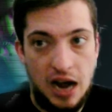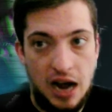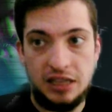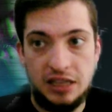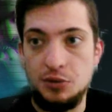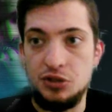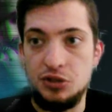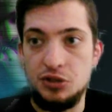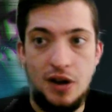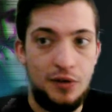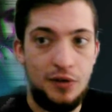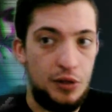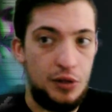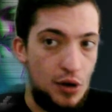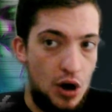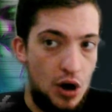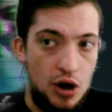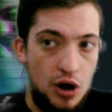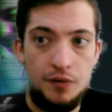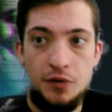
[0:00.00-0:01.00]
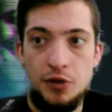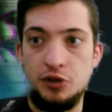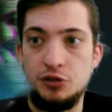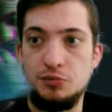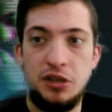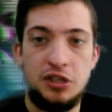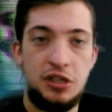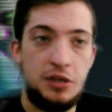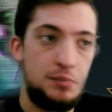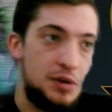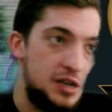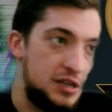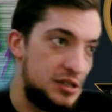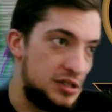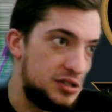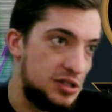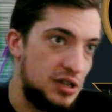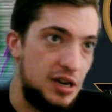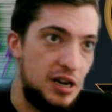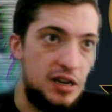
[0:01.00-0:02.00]
tracked. It was never thought of. There's missing
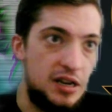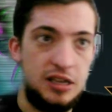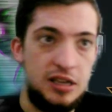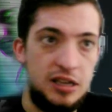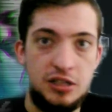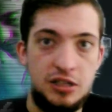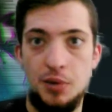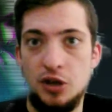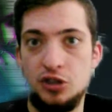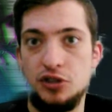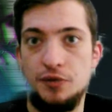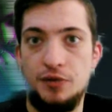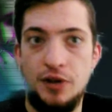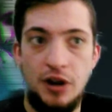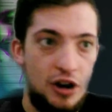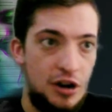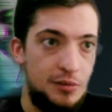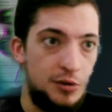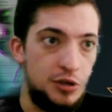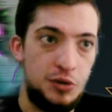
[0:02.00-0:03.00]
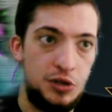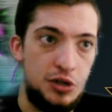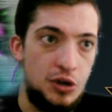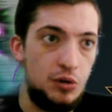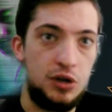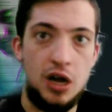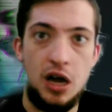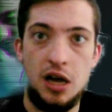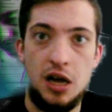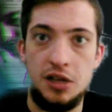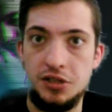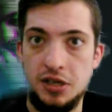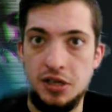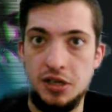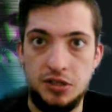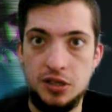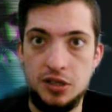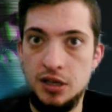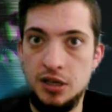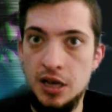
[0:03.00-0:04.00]
pieces in it. It's a bunch of variables with no
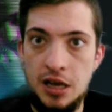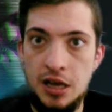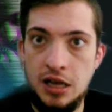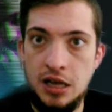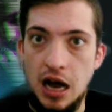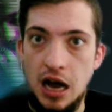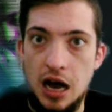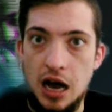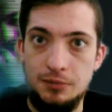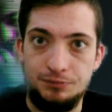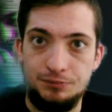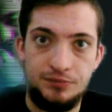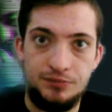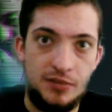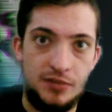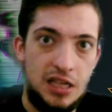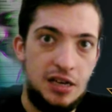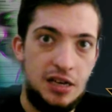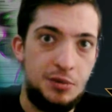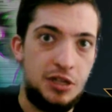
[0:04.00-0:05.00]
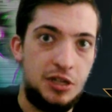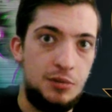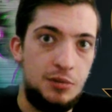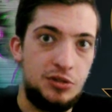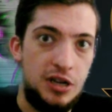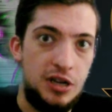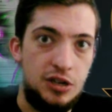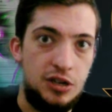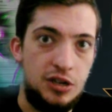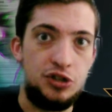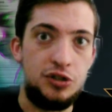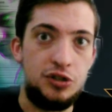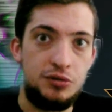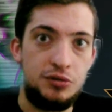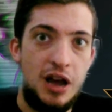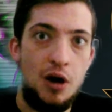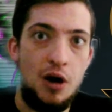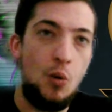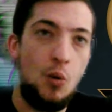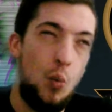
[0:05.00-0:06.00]
constants. And it becomes an issue.
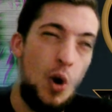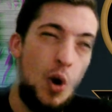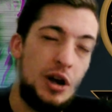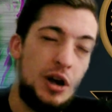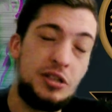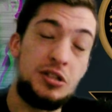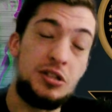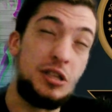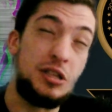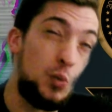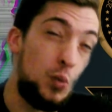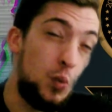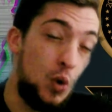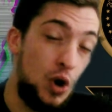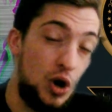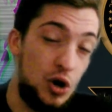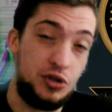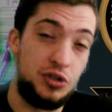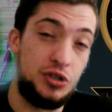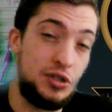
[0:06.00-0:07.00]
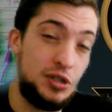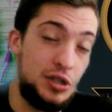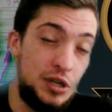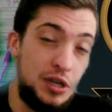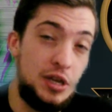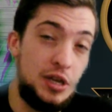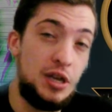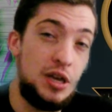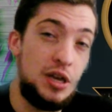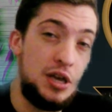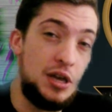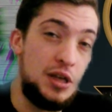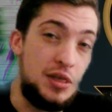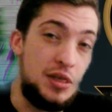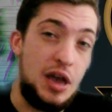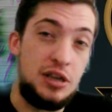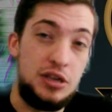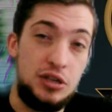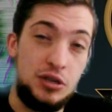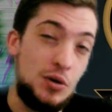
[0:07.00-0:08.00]
Now, what is the worst
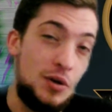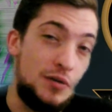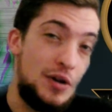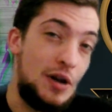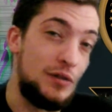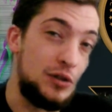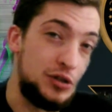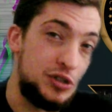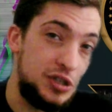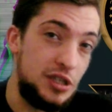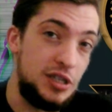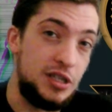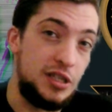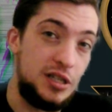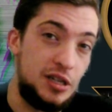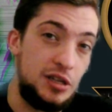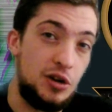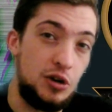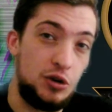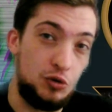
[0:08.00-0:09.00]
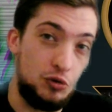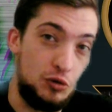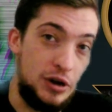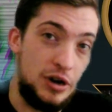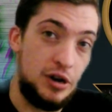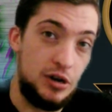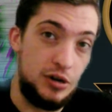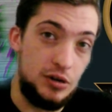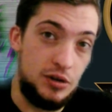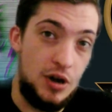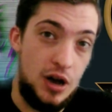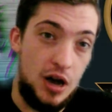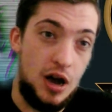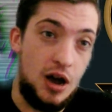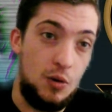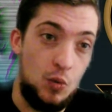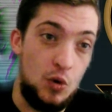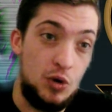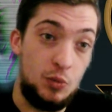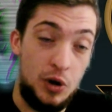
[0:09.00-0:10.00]
that you have ever seen in your career?
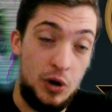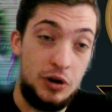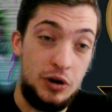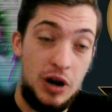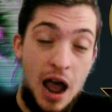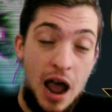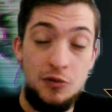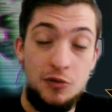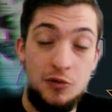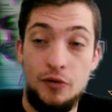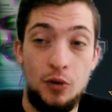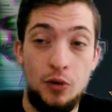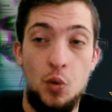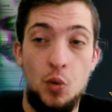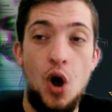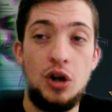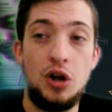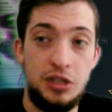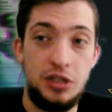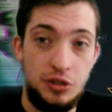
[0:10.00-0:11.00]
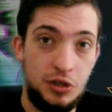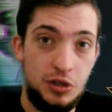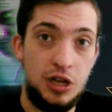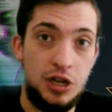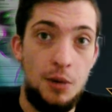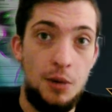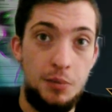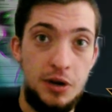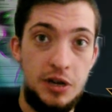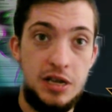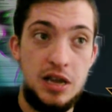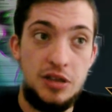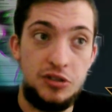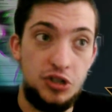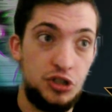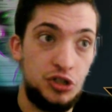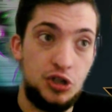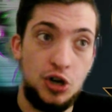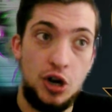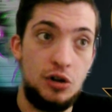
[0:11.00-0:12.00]
Have you ever walked into a company and
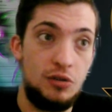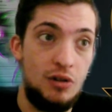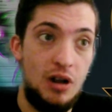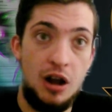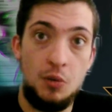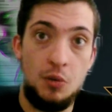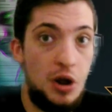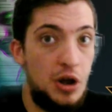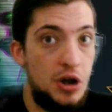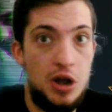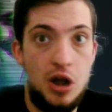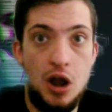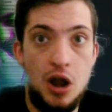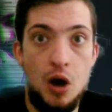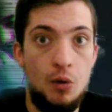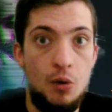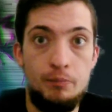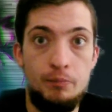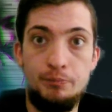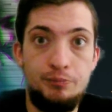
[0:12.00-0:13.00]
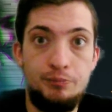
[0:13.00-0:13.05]
just turned around and went, no?